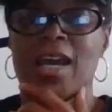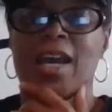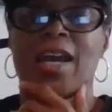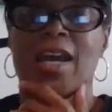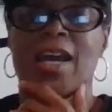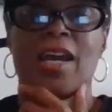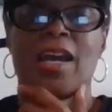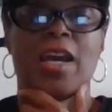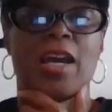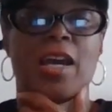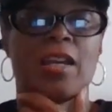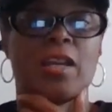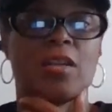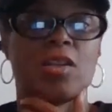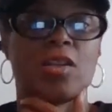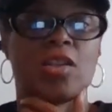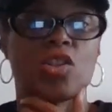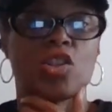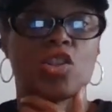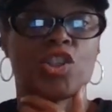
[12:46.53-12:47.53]
And
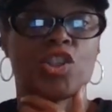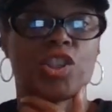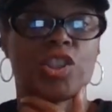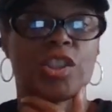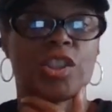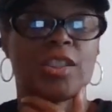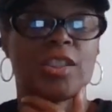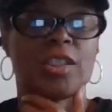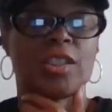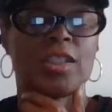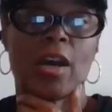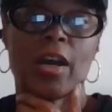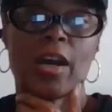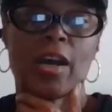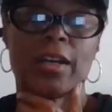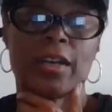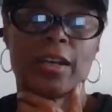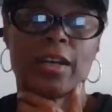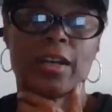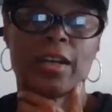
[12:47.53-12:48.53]
she
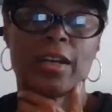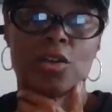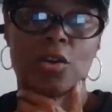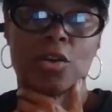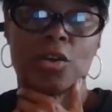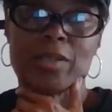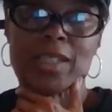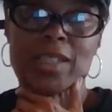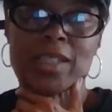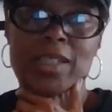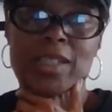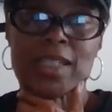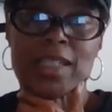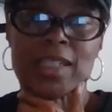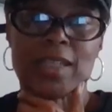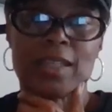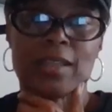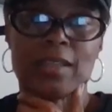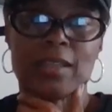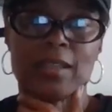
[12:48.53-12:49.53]
started
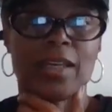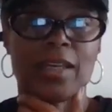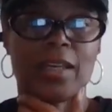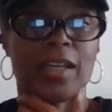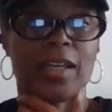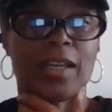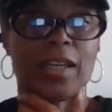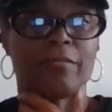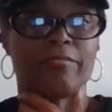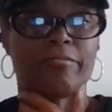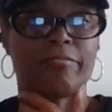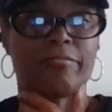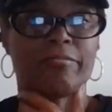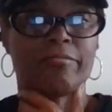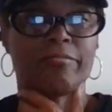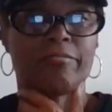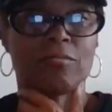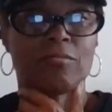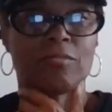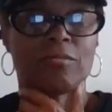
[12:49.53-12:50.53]
noticing that
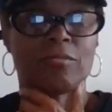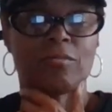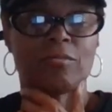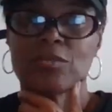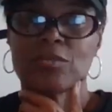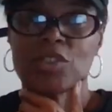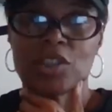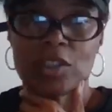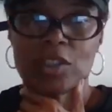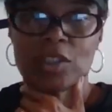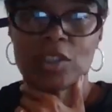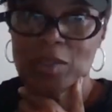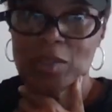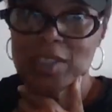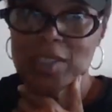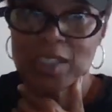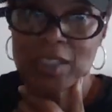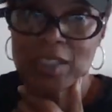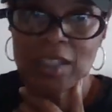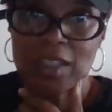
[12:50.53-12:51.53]
she
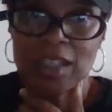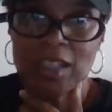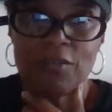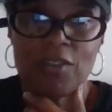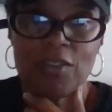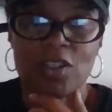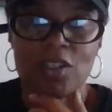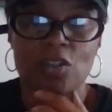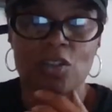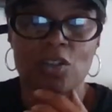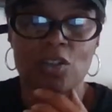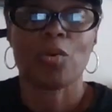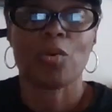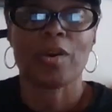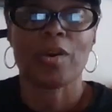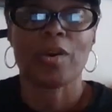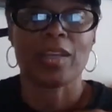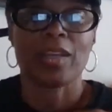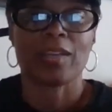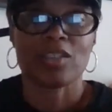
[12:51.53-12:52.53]
wasn't
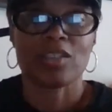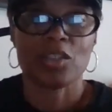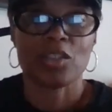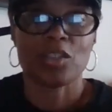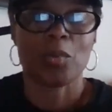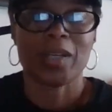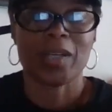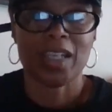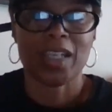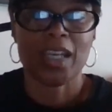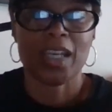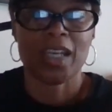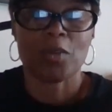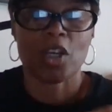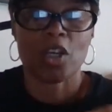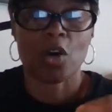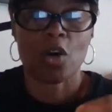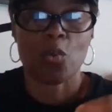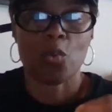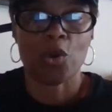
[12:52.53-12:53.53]
keeping
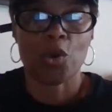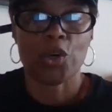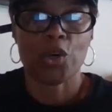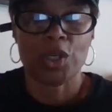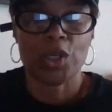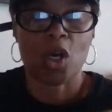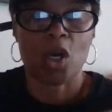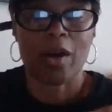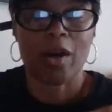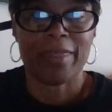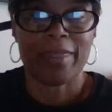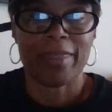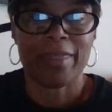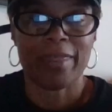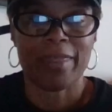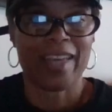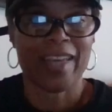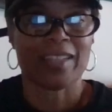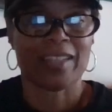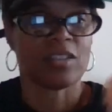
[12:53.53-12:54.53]
her word on
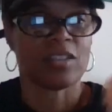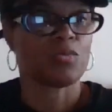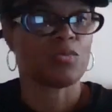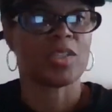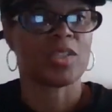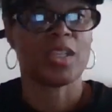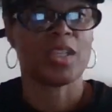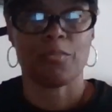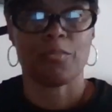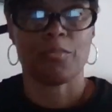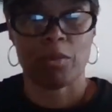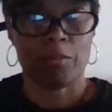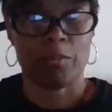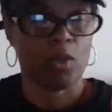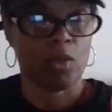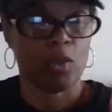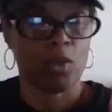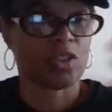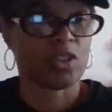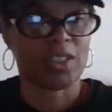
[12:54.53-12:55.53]
that. She was getting
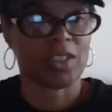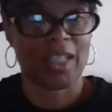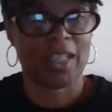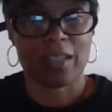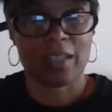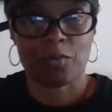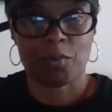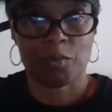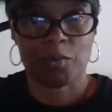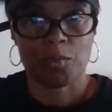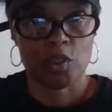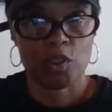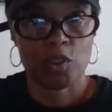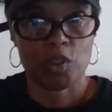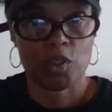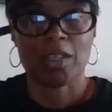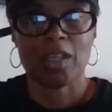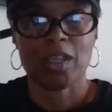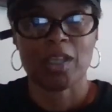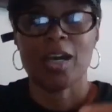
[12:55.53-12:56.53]
promotions after
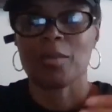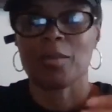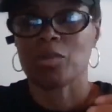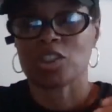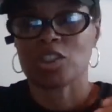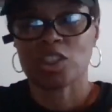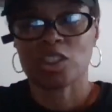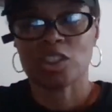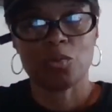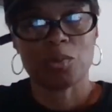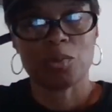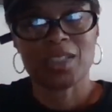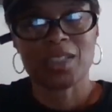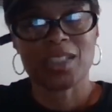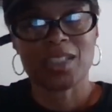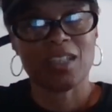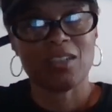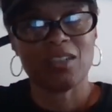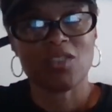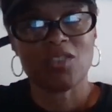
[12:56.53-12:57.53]
promotion, but she wasn't
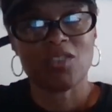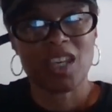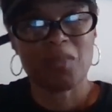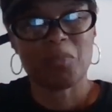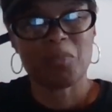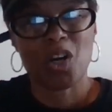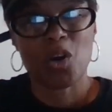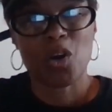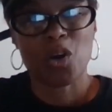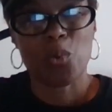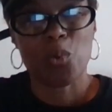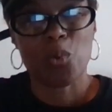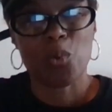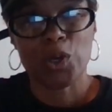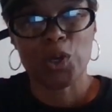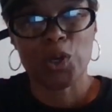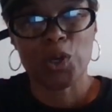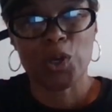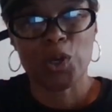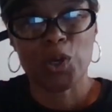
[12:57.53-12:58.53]
even keeping her
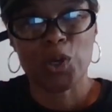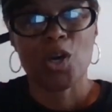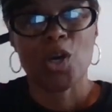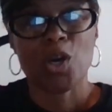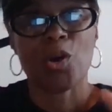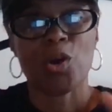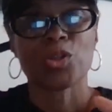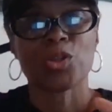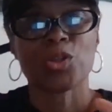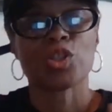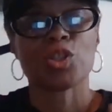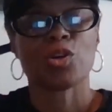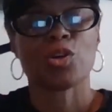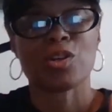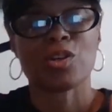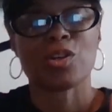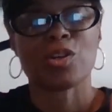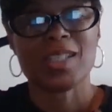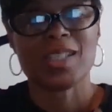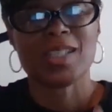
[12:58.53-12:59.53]
word to
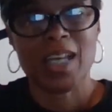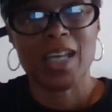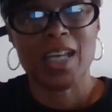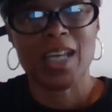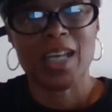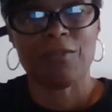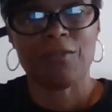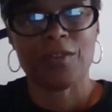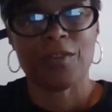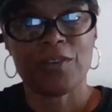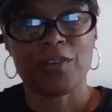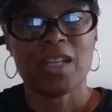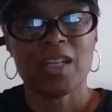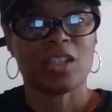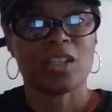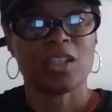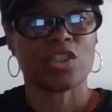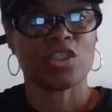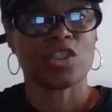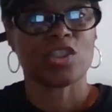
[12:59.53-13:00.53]
herself.
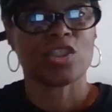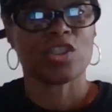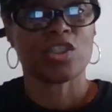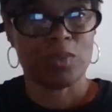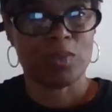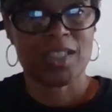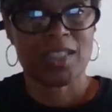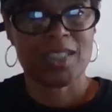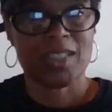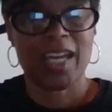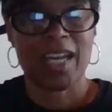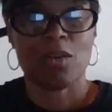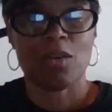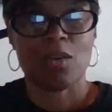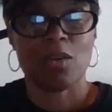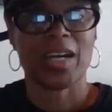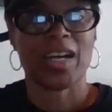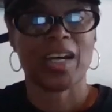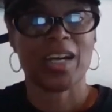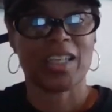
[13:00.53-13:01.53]
Because she would say, when
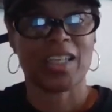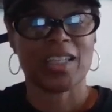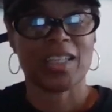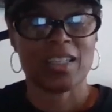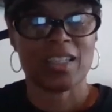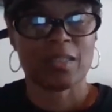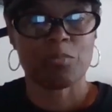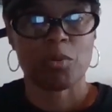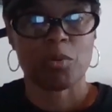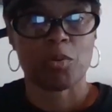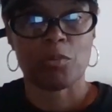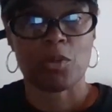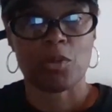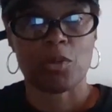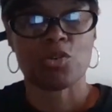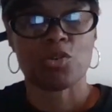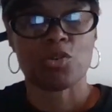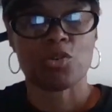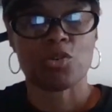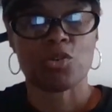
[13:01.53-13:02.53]
I get this
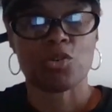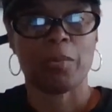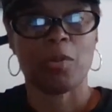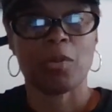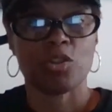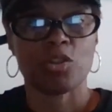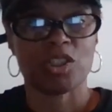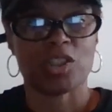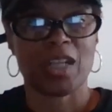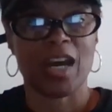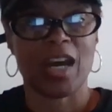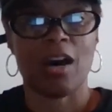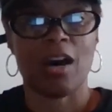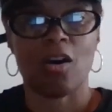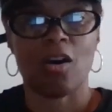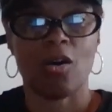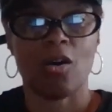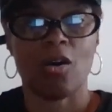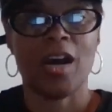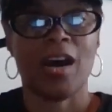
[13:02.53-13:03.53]
promotion,
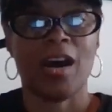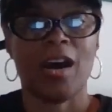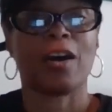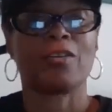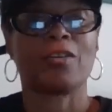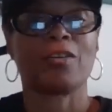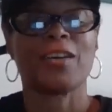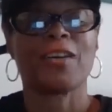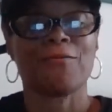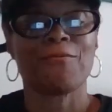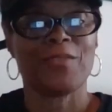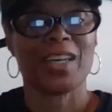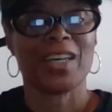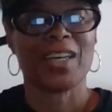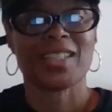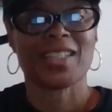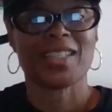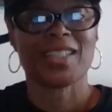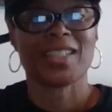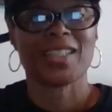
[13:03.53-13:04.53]
I'll
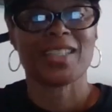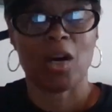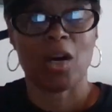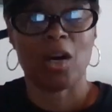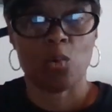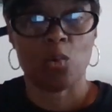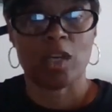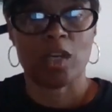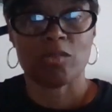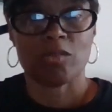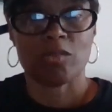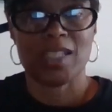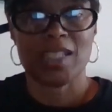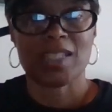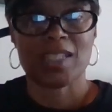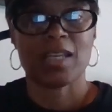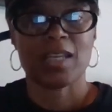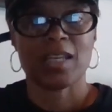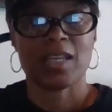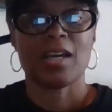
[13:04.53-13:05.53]
invest in my wellness.
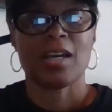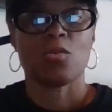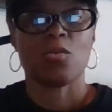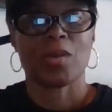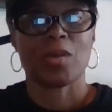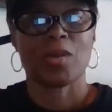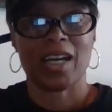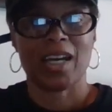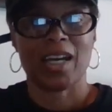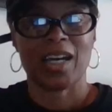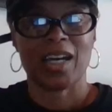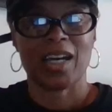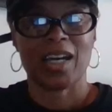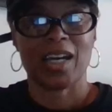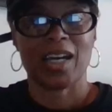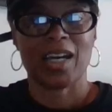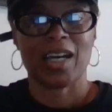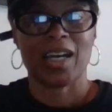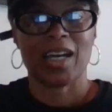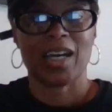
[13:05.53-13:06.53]

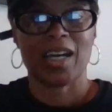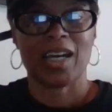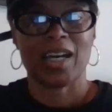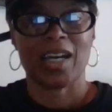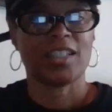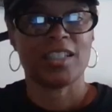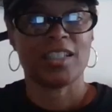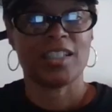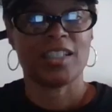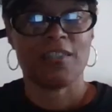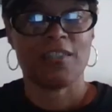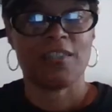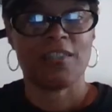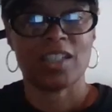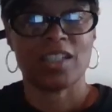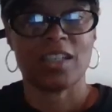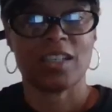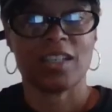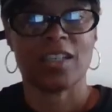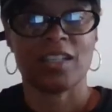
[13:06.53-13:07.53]
And she never
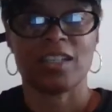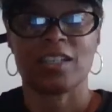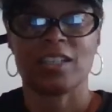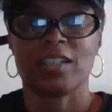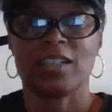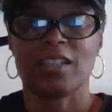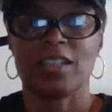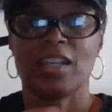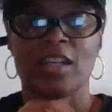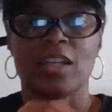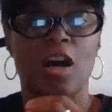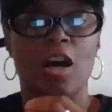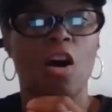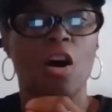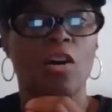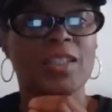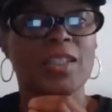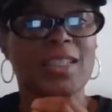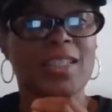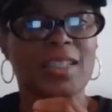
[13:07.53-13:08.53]
did. And then all of
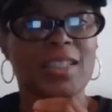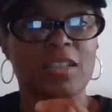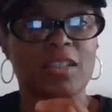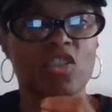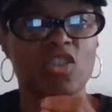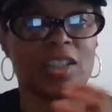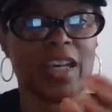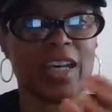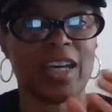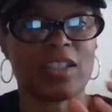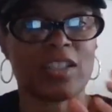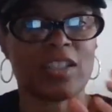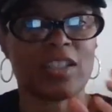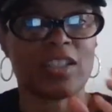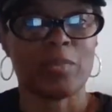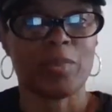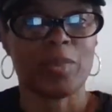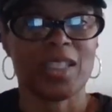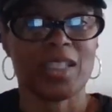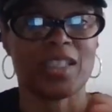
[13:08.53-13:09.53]
a sudden she got so
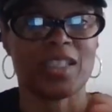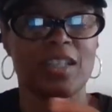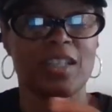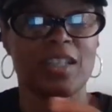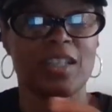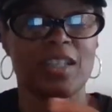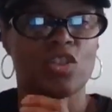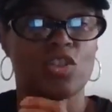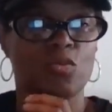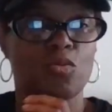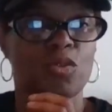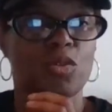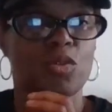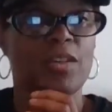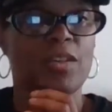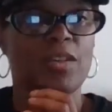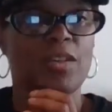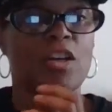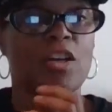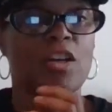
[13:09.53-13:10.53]
busy, and she was
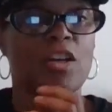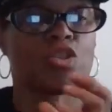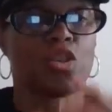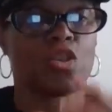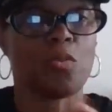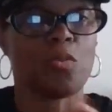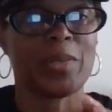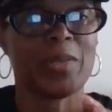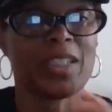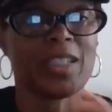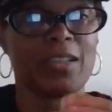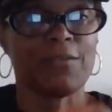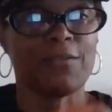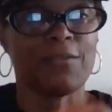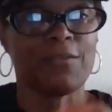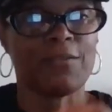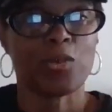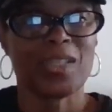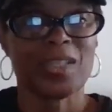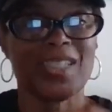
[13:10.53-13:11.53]
so busy
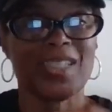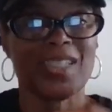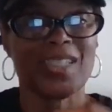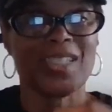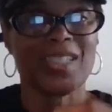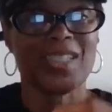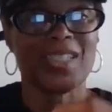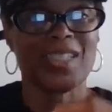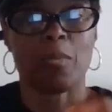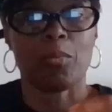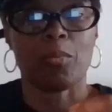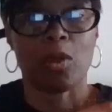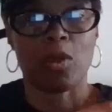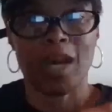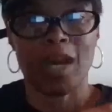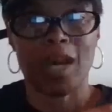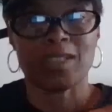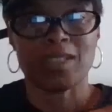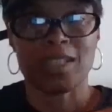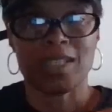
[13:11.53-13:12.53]
focusing on her
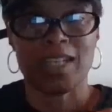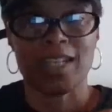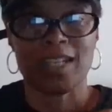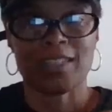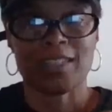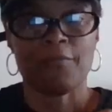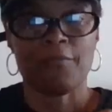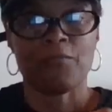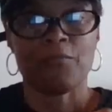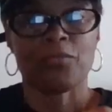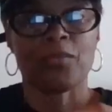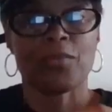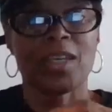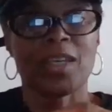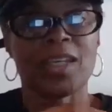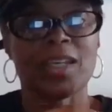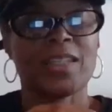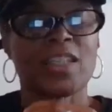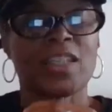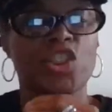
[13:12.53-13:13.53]
projects,
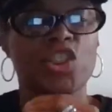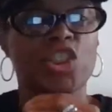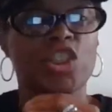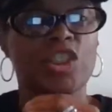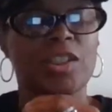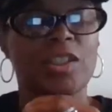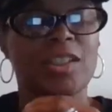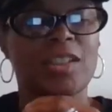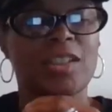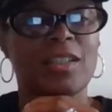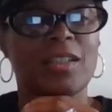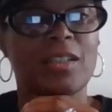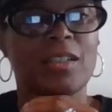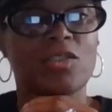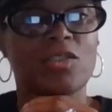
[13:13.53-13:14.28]
that she